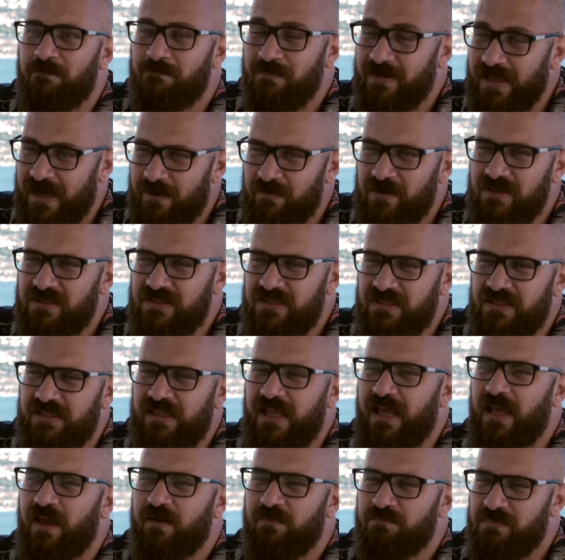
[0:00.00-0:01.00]
guarantee
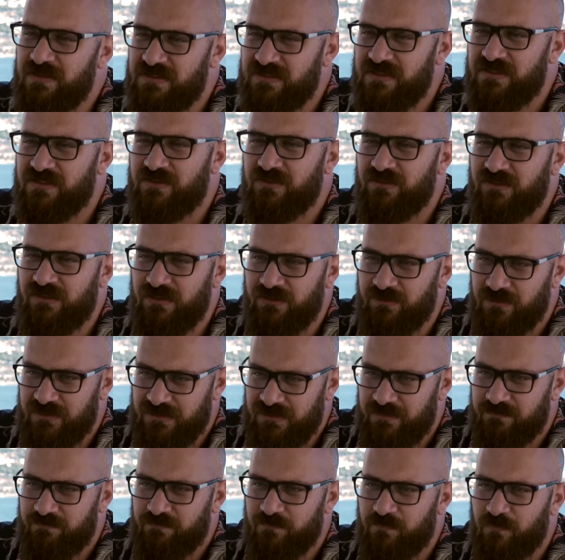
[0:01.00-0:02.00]
their business
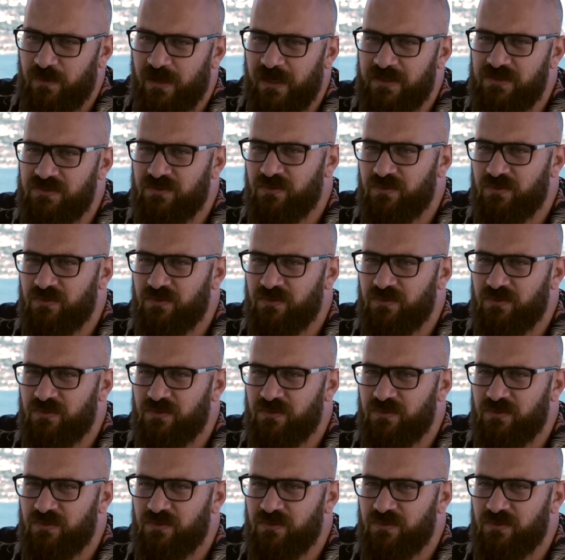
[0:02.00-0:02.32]
continuity, right?